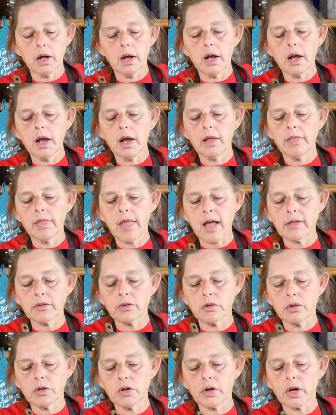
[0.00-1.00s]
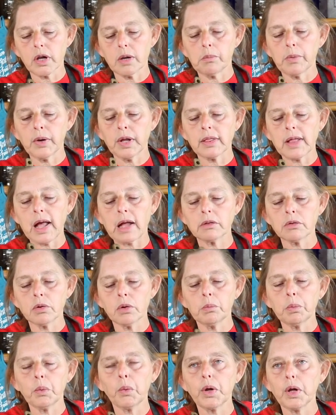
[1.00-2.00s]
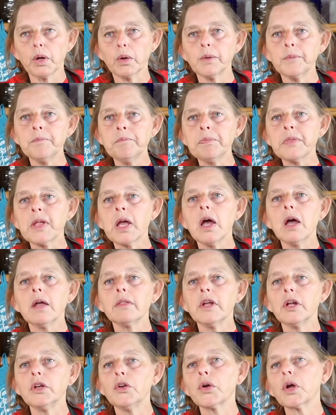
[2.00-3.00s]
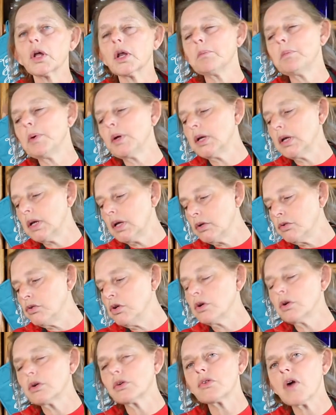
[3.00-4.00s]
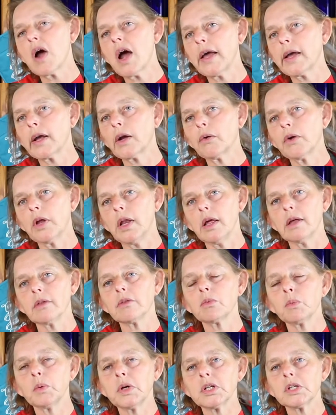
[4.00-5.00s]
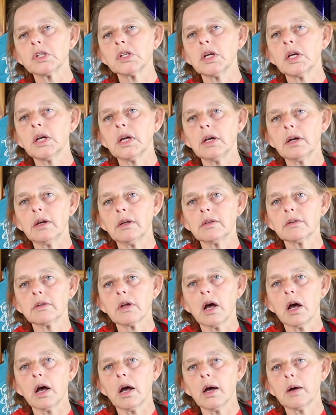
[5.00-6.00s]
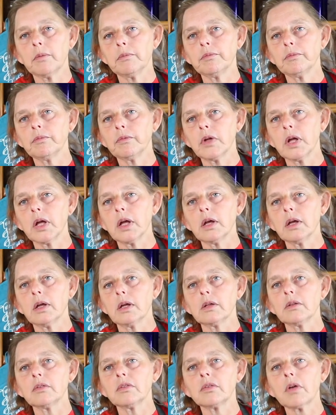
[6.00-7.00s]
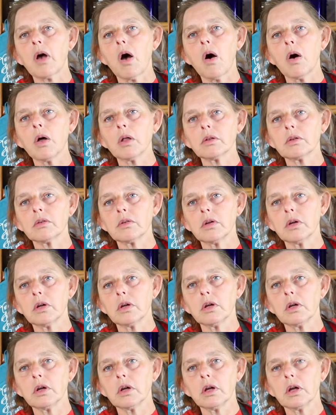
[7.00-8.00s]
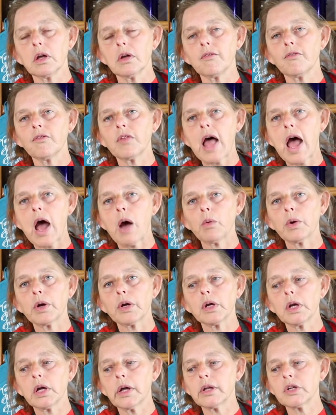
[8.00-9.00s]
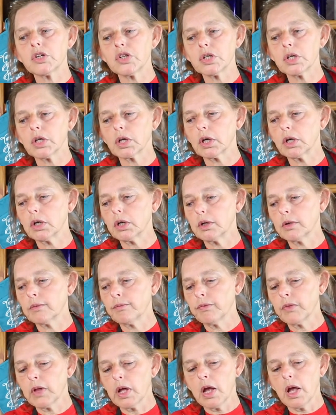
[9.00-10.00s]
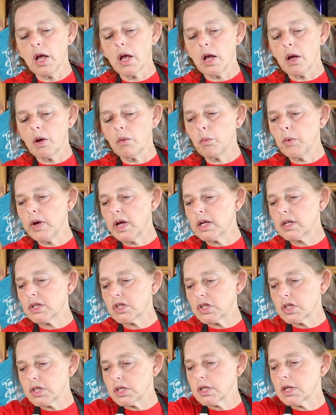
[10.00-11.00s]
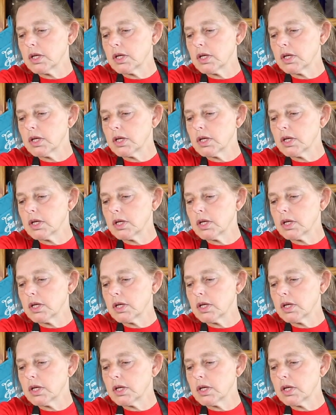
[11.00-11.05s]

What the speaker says: And you're going to bring that to a boil. Then you're going to put it in your dry ingredients, which is salt, flour, and sugar, which